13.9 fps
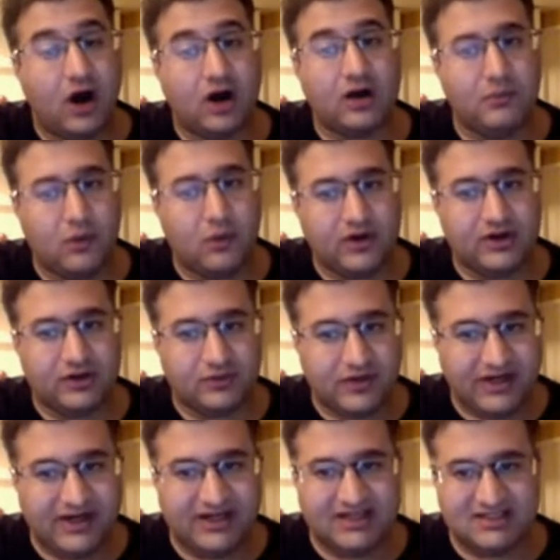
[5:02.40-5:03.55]
more
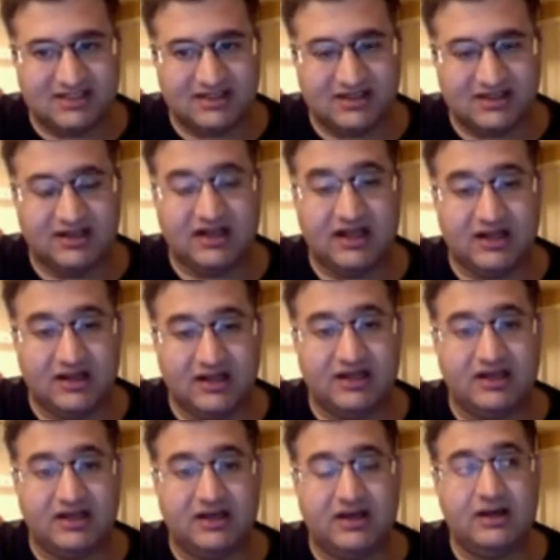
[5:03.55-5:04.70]
ingredients in it than
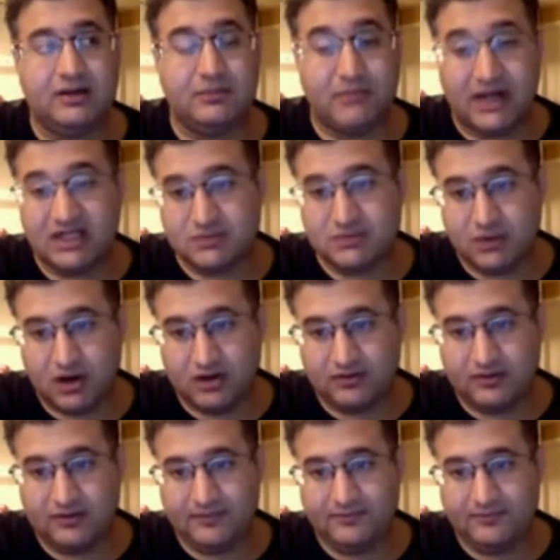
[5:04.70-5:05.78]
the men's bottle.